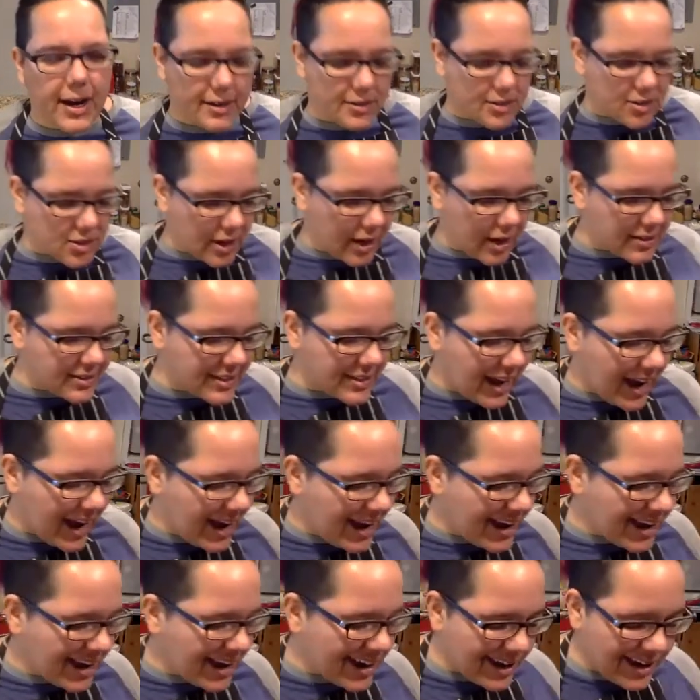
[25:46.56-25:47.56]
and
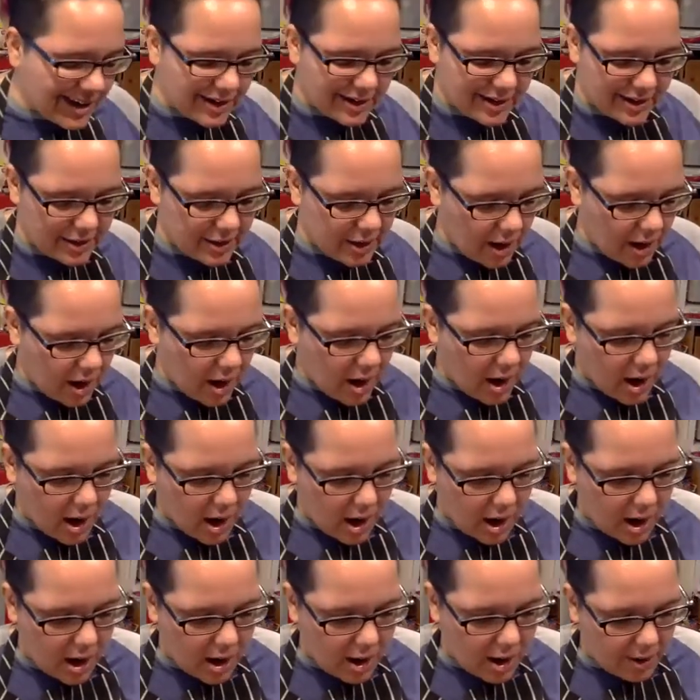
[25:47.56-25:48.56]
sauteing it and
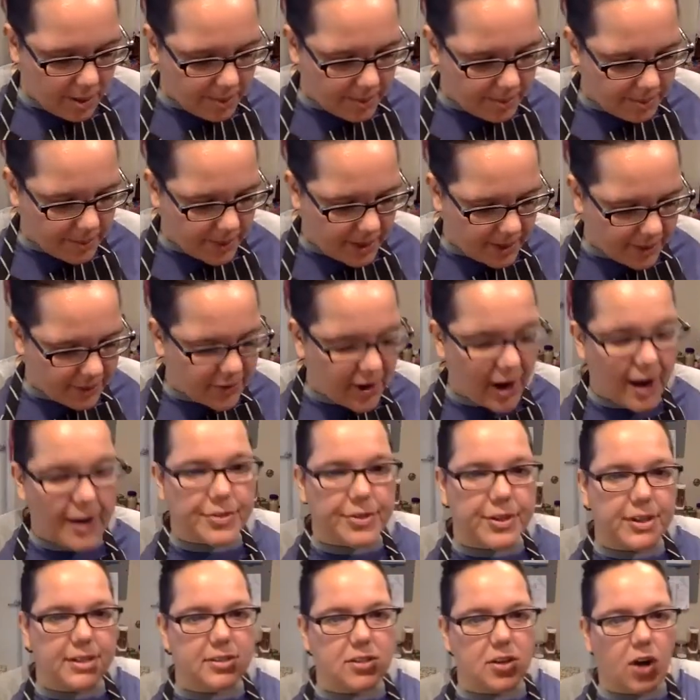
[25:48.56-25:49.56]
I've got
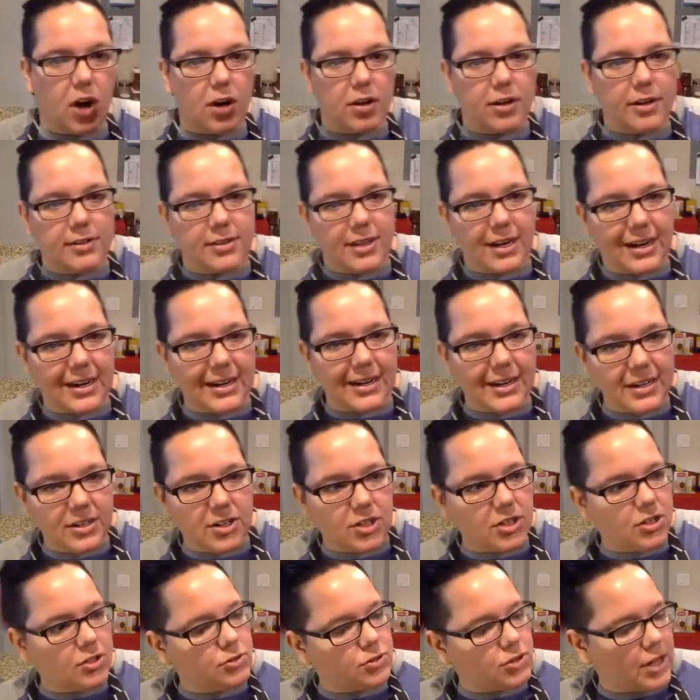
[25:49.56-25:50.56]
this garlic that I need to
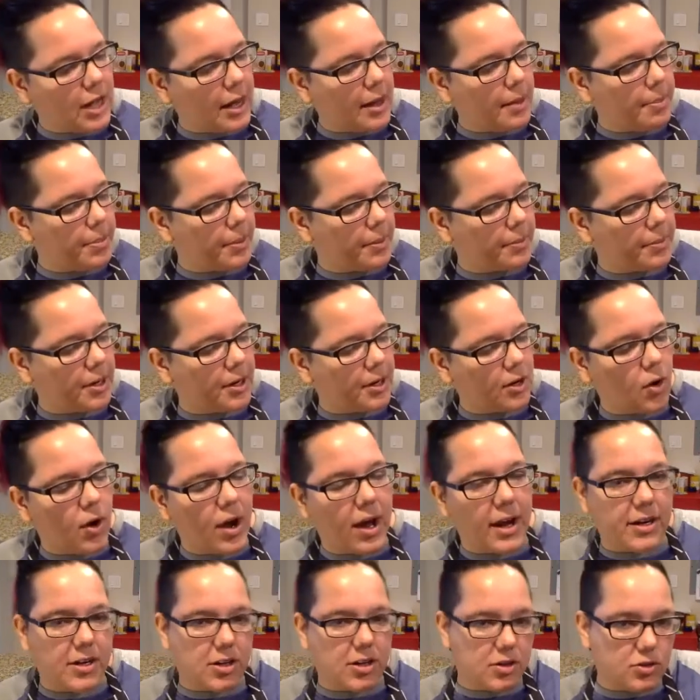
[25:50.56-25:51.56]
use up, I'm gonna go
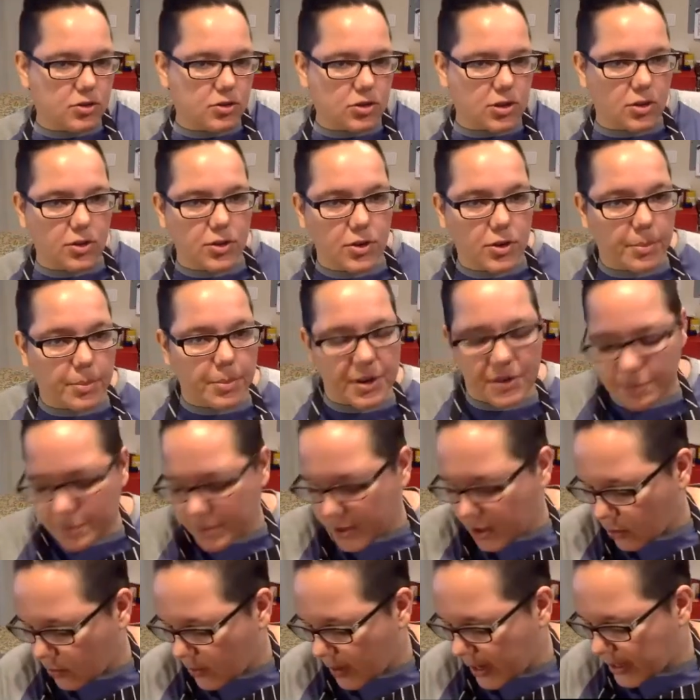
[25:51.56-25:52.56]
ahead and use a little bit of
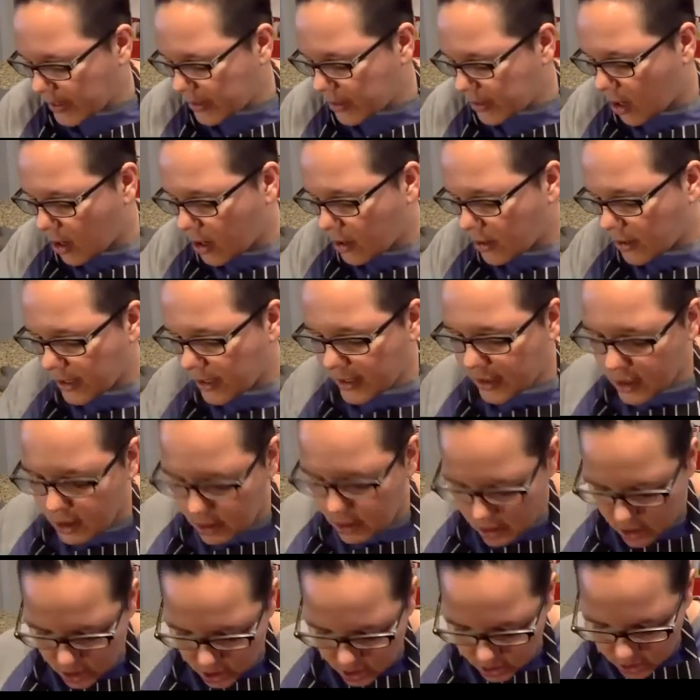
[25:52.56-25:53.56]
pureed garlic.
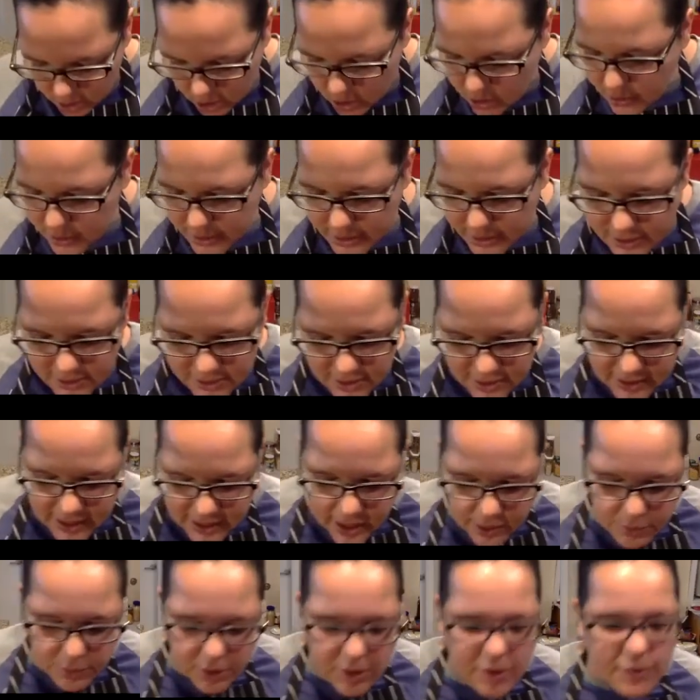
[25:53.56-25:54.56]
Garlic is,
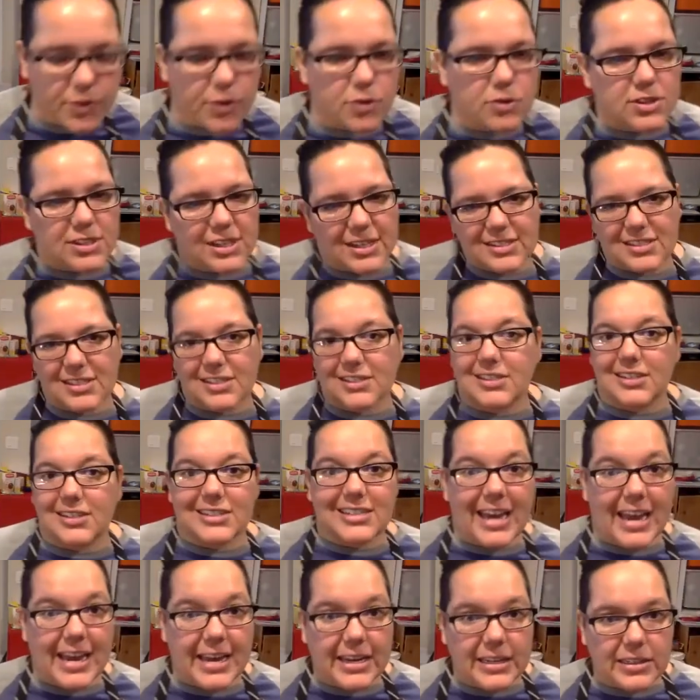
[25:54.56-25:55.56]
again, one of those things that's a
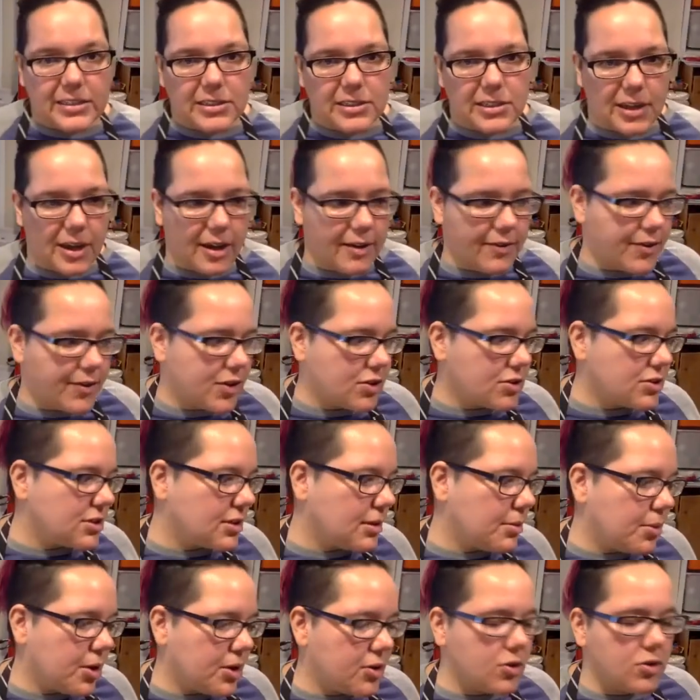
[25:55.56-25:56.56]
taste. If you're
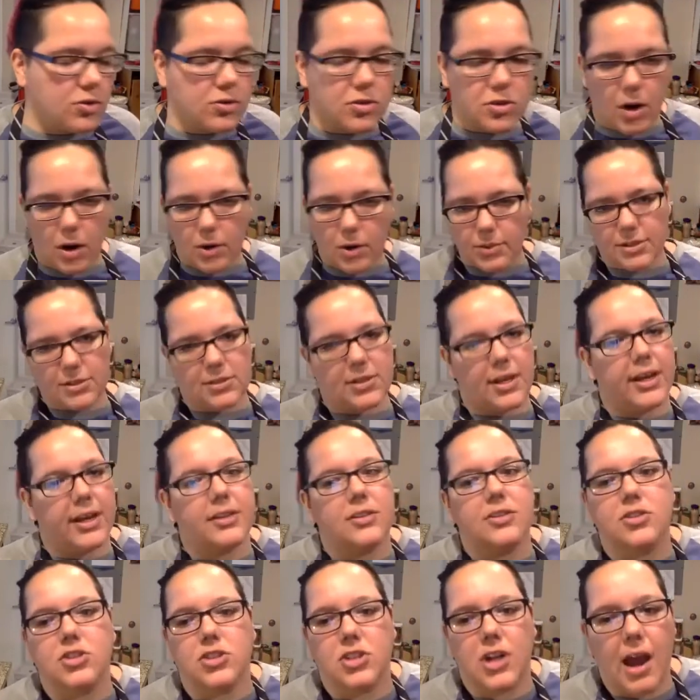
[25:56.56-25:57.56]
someone who's always like,
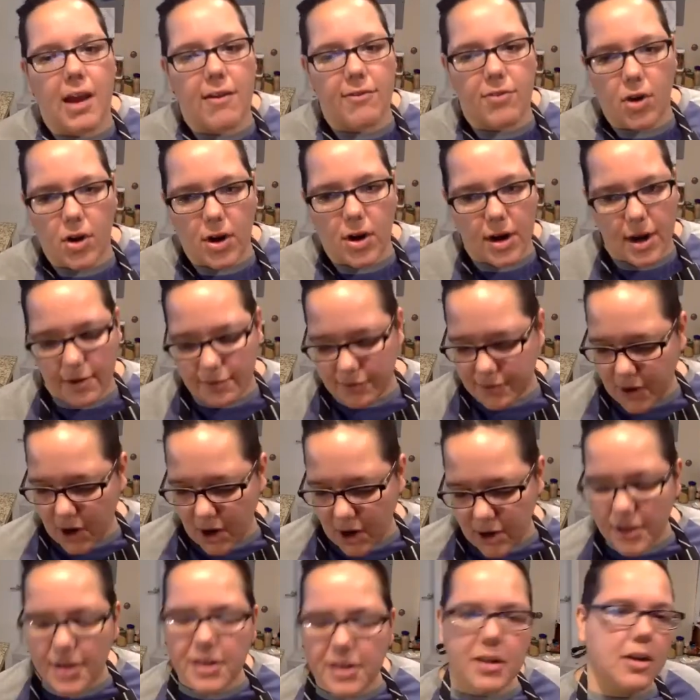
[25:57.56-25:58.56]
there's never enough
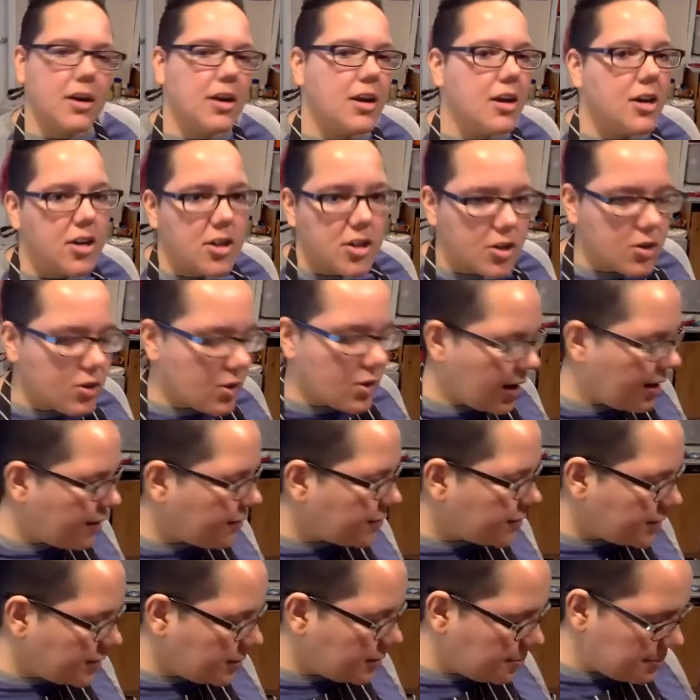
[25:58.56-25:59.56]
garlic, you don't
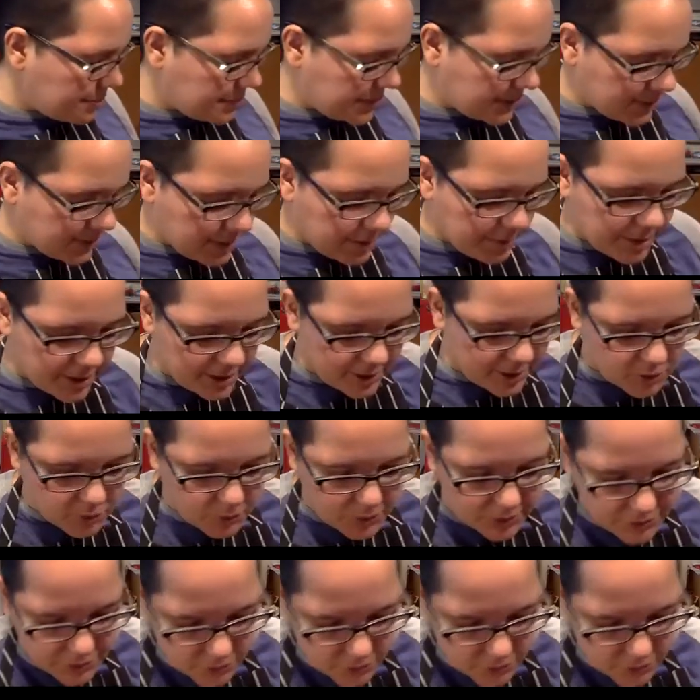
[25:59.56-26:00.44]
have to be limited to what